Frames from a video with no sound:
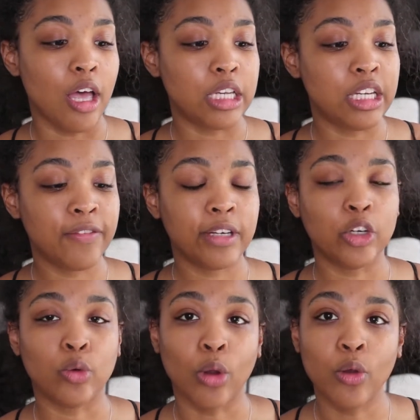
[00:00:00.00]
different
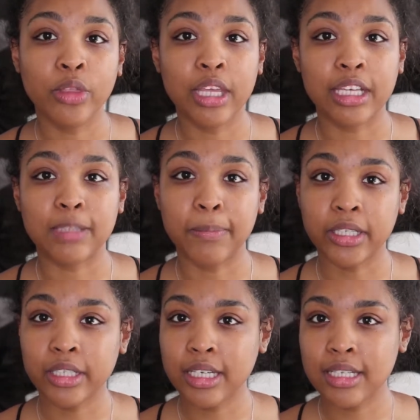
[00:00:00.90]
growth
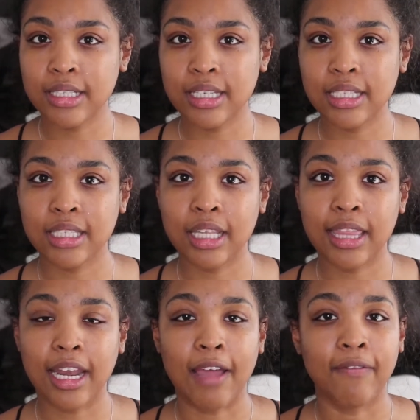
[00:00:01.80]
experiences
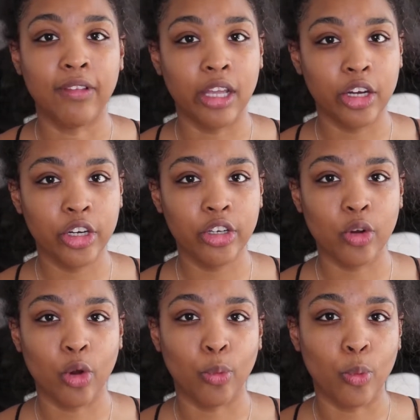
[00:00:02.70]
that I've learned
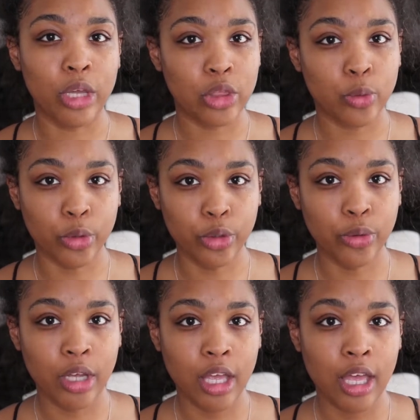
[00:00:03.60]
or went through,
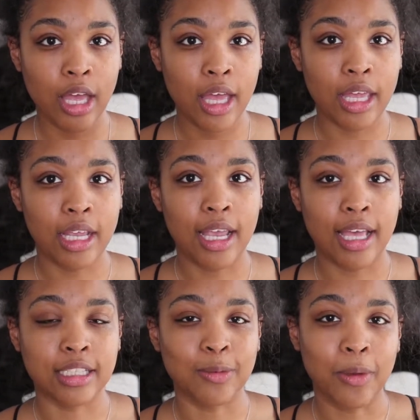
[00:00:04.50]

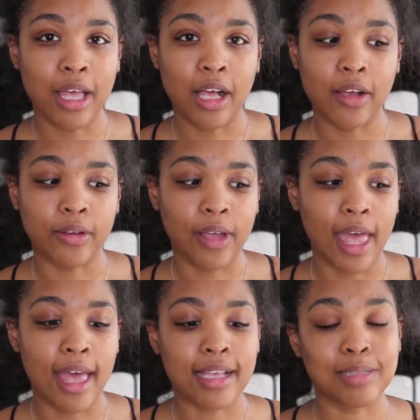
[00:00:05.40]
as well
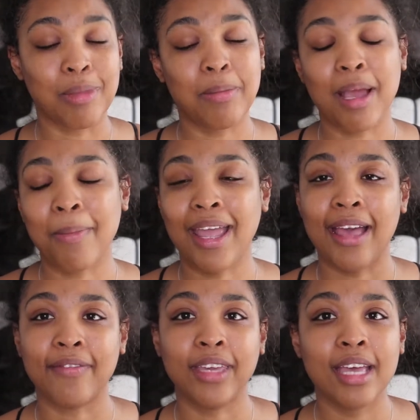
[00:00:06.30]
as maybe I might
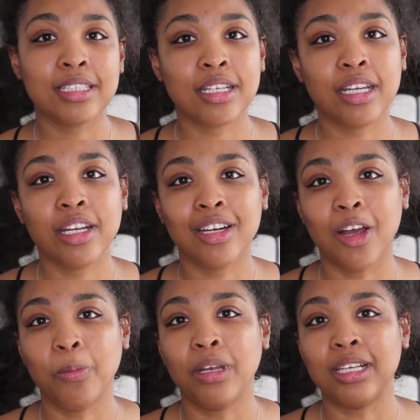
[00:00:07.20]
have guests on here
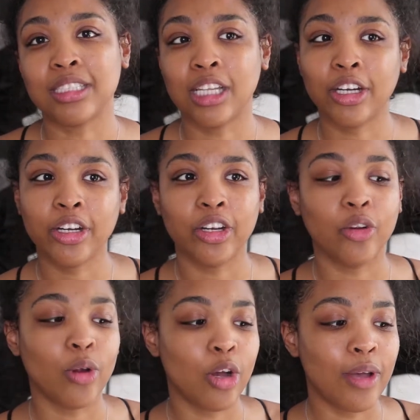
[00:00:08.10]
helping us learn or
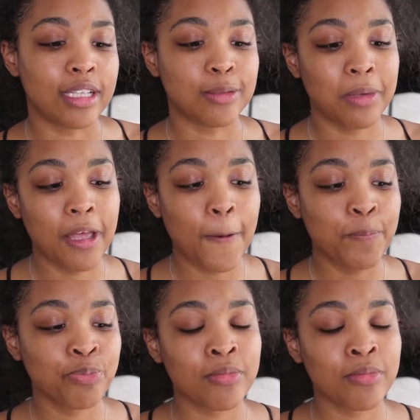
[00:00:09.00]
grow as well.